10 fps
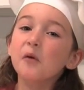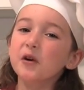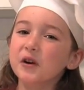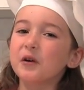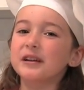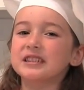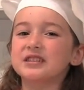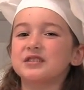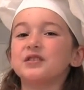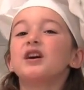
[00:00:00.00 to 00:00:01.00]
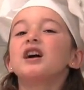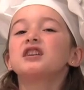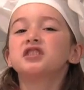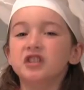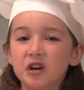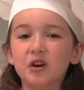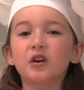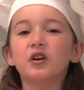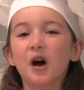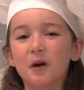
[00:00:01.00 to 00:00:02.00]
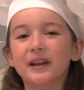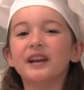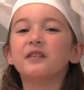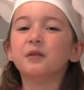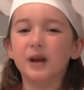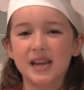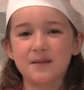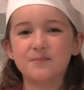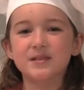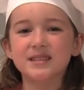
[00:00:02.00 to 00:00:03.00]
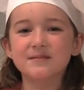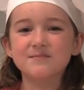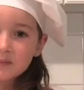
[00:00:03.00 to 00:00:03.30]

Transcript: we're going to do sugar-coated grapes.